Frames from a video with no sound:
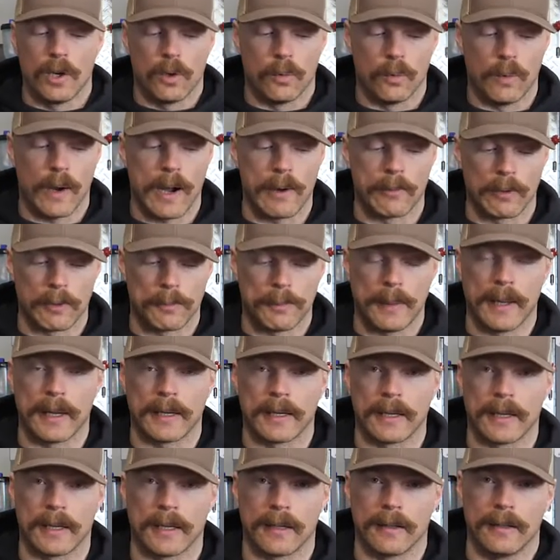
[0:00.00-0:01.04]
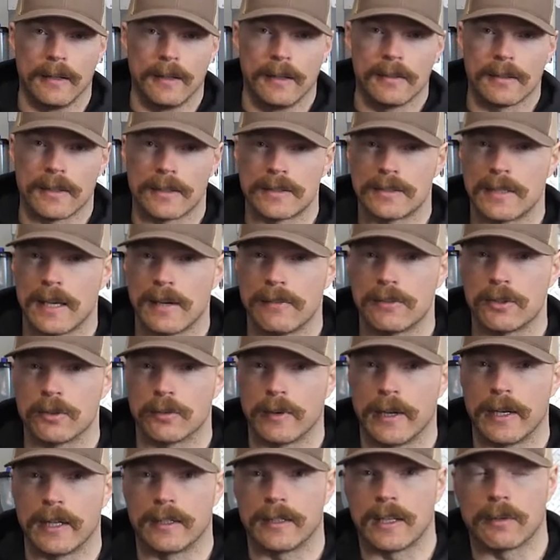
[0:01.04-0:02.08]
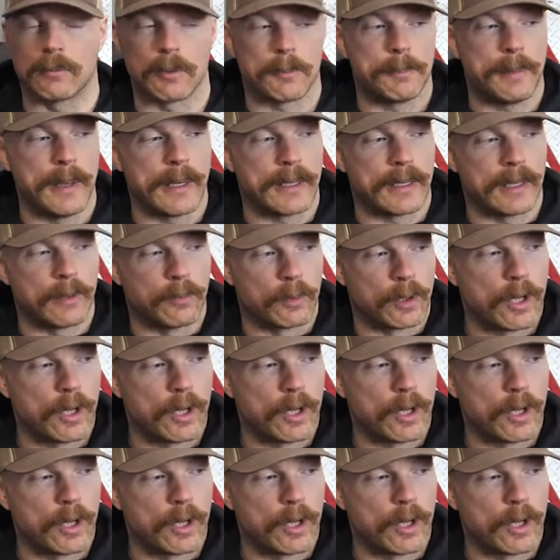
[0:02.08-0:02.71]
why we're picking the safety rating that we're picking.